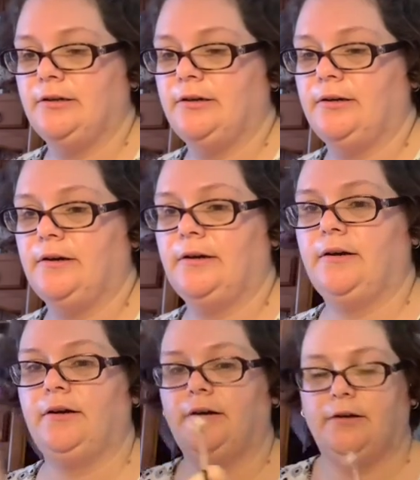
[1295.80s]

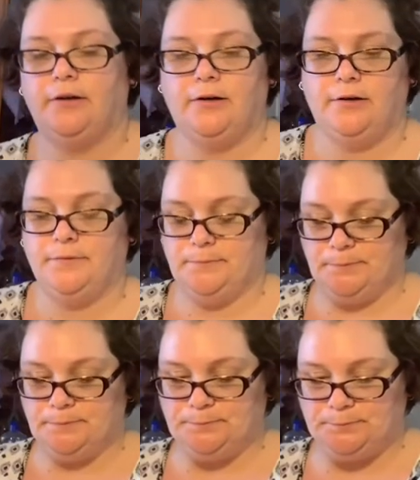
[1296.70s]

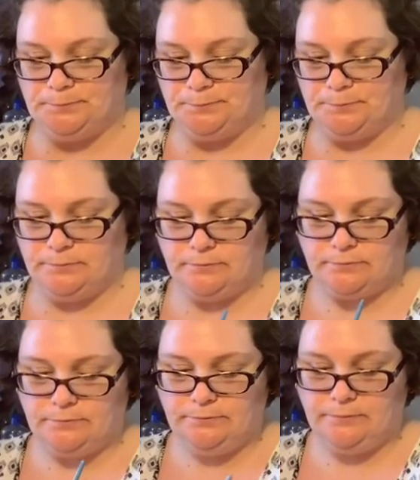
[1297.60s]

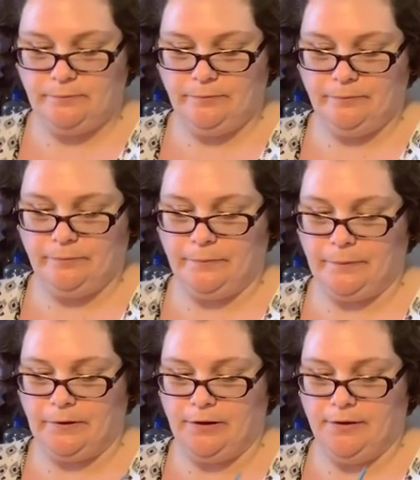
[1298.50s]

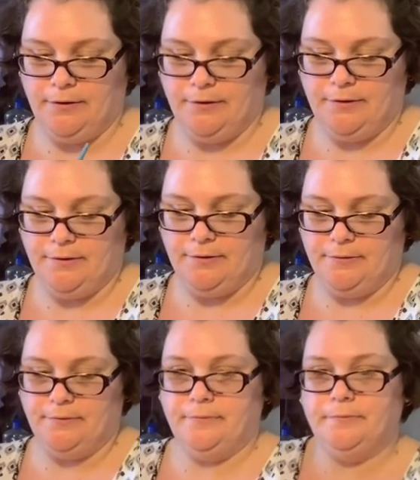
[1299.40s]

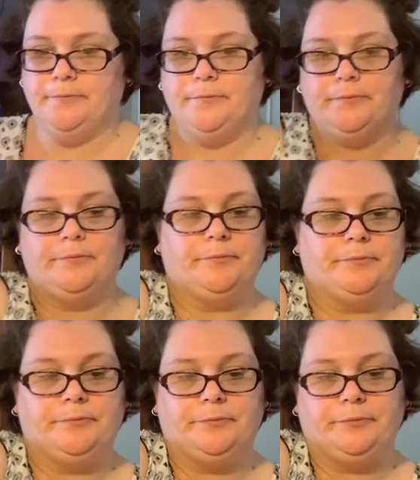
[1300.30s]

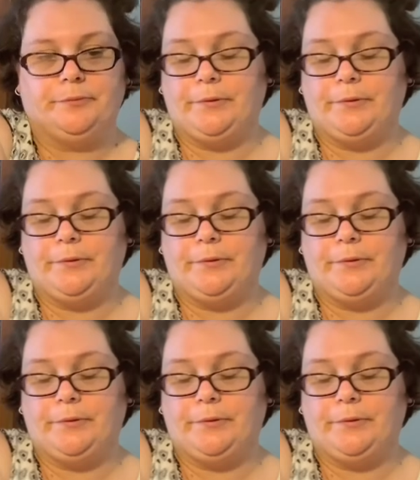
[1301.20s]
Nobody speaks.